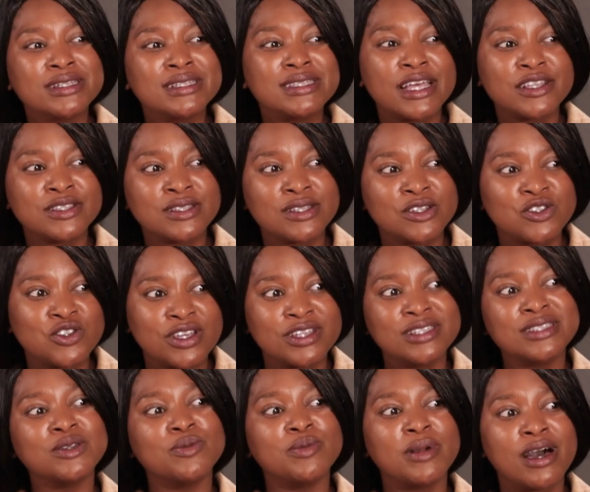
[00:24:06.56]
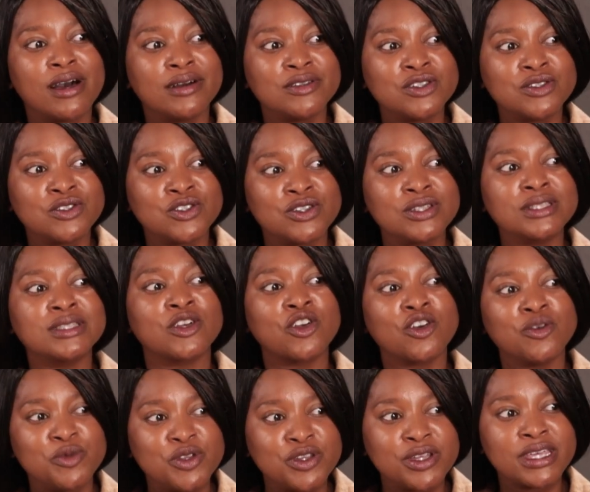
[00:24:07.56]
does that suggest about just the
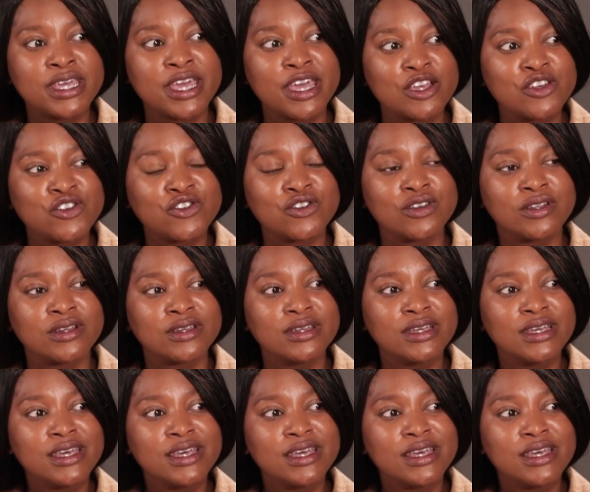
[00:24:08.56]
communication